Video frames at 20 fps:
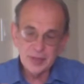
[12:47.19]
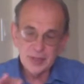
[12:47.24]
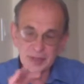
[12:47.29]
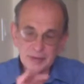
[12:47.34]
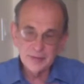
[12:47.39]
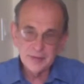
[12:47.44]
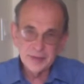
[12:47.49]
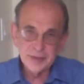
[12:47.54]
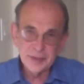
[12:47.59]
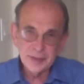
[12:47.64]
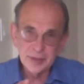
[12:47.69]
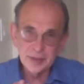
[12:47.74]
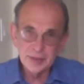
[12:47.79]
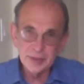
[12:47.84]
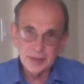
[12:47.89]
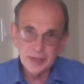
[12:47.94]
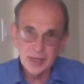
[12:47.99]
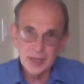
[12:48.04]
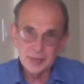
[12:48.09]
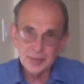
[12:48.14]
and every single
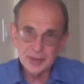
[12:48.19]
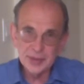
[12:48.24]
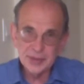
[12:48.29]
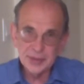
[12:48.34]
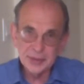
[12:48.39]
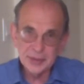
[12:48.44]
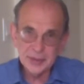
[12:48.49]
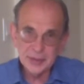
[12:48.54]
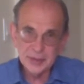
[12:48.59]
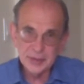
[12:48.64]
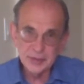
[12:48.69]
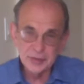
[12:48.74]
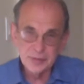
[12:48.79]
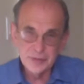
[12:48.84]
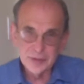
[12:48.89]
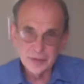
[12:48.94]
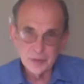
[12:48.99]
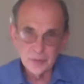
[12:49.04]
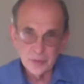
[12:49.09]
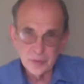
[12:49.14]
comment that the
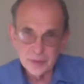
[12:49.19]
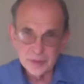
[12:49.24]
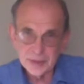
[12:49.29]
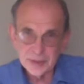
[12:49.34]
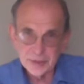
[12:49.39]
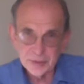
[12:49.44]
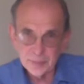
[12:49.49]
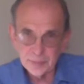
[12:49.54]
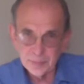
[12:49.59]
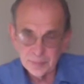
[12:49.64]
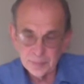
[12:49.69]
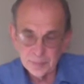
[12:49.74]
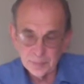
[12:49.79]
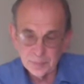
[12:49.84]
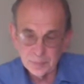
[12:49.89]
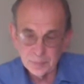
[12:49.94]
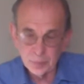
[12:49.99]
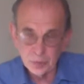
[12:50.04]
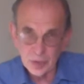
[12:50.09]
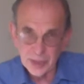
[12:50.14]
individual
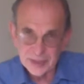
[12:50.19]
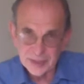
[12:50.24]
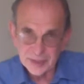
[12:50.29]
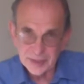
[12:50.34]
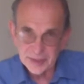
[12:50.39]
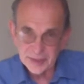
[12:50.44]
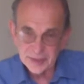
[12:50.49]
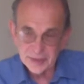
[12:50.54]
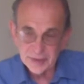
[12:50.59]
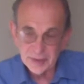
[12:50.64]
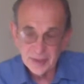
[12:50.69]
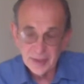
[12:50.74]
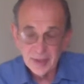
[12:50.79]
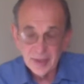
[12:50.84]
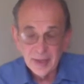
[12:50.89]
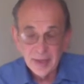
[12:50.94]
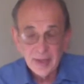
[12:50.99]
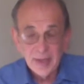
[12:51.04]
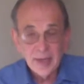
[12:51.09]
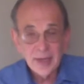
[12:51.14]
expresses,
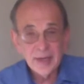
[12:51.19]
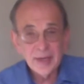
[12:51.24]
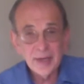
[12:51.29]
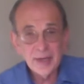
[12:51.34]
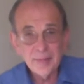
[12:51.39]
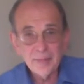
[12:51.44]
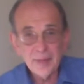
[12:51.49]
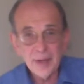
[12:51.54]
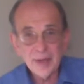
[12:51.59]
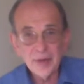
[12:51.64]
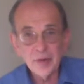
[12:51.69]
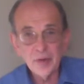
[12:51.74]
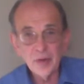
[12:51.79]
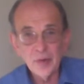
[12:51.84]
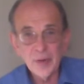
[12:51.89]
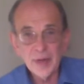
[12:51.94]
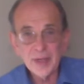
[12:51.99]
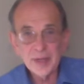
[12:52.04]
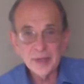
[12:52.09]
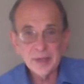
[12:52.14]
and I
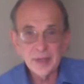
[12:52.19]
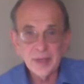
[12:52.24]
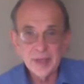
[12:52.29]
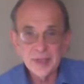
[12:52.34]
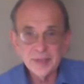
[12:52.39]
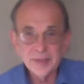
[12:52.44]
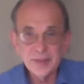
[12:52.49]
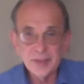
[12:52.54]
microanalyze.